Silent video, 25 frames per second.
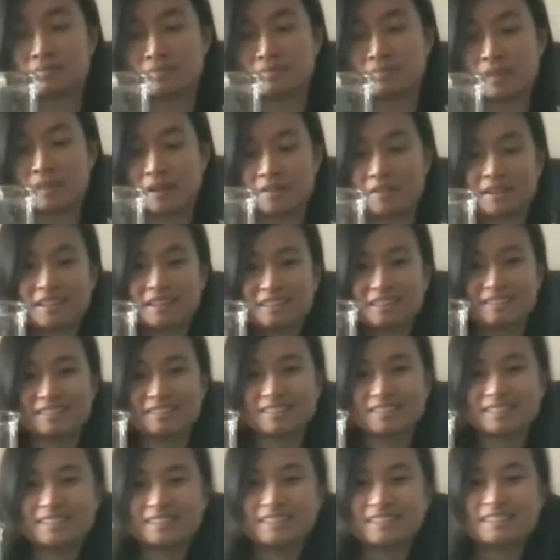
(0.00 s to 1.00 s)
There we go.
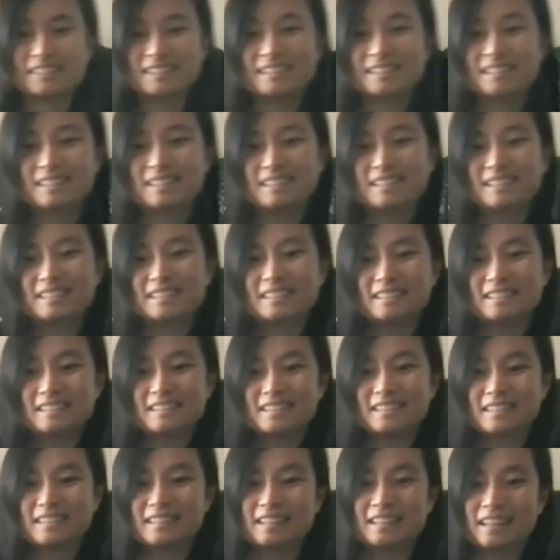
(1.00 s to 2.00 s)

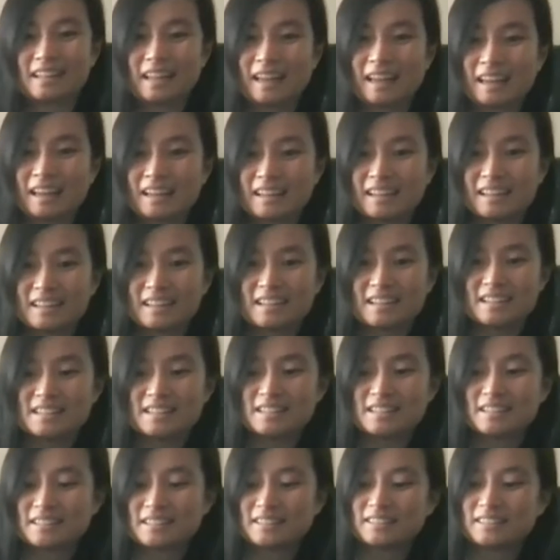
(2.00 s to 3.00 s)
And